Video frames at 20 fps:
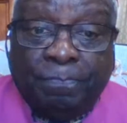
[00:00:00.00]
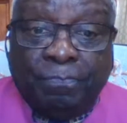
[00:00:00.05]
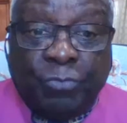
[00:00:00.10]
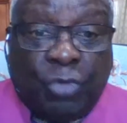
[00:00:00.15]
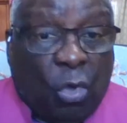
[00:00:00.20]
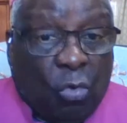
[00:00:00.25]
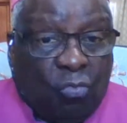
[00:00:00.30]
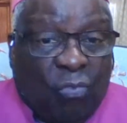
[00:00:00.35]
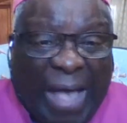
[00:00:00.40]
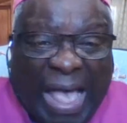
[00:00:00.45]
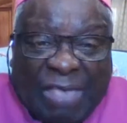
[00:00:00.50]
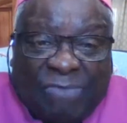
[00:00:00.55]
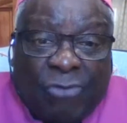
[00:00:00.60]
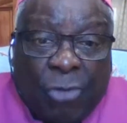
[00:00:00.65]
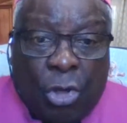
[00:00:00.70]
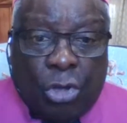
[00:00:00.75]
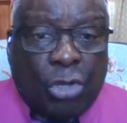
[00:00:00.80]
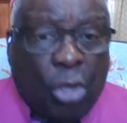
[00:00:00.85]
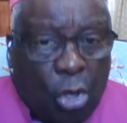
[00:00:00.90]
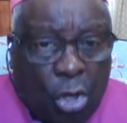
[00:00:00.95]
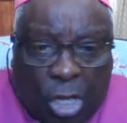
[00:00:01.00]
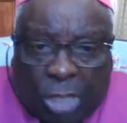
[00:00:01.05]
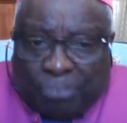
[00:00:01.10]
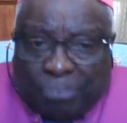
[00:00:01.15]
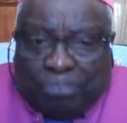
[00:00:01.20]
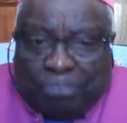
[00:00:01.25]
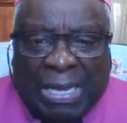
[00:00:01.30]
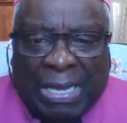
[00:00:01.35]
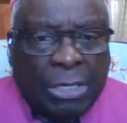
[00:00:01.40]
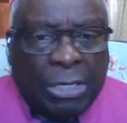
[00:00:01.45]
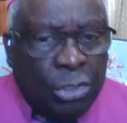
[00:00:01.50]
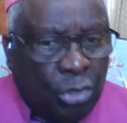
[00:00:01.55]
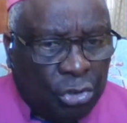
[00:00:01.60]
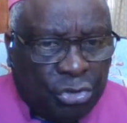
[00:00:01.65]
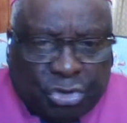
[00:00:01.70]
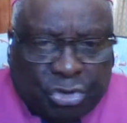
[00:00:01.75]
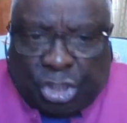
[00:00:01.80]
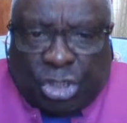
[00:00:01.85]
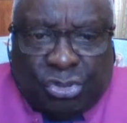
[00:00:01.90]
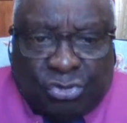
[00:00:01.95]
Your wife, your husband, your
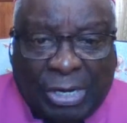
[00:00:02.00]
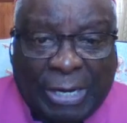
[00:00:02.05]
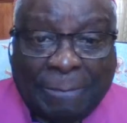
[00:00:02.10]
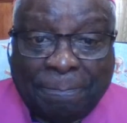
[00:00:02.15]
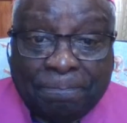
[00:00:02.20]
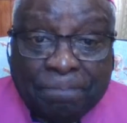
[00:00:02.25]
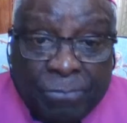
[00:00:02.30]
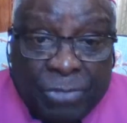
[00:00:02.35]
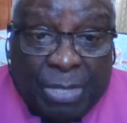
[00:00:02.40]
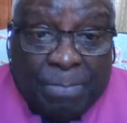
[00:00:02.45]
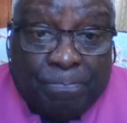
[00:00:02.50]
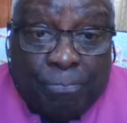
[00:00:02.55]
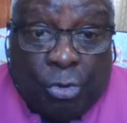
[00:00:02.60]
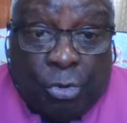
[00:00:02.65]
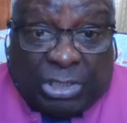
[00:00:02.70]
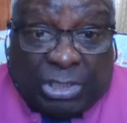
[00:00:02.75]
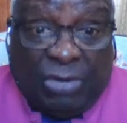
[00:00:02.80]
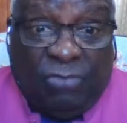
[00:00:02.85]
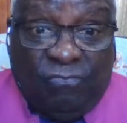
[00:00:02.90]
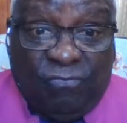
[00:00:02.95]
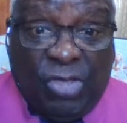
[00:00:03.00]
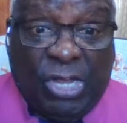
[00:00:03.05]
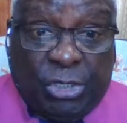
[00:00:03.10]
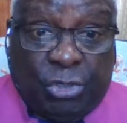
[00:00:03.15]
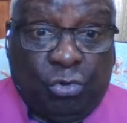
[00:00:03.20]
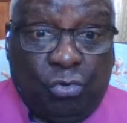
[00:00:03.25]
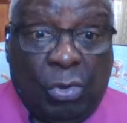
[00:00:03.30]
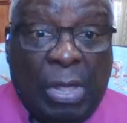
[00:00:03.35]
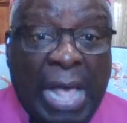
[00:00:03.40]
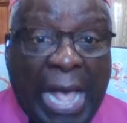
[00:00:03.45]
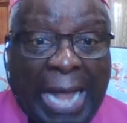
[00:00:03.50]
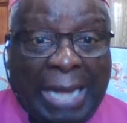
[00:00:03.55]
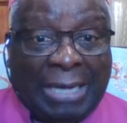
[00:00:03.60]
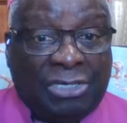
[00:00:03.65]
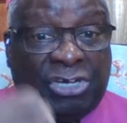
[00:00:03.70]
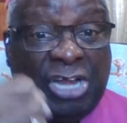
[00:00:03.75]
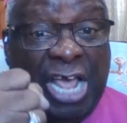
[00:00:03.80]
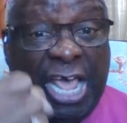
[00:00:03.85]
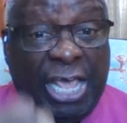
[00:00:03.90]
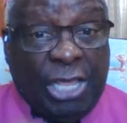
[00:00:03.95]
children, they motivate you and
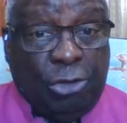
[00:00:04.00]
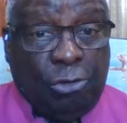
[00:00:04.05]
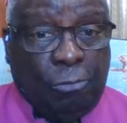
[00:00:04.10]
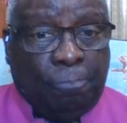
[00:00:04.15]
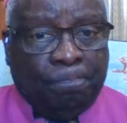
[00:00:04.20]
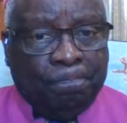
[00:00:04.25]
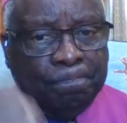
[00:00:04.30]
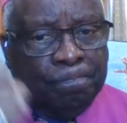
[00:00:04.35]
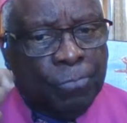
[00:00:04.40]
tell you,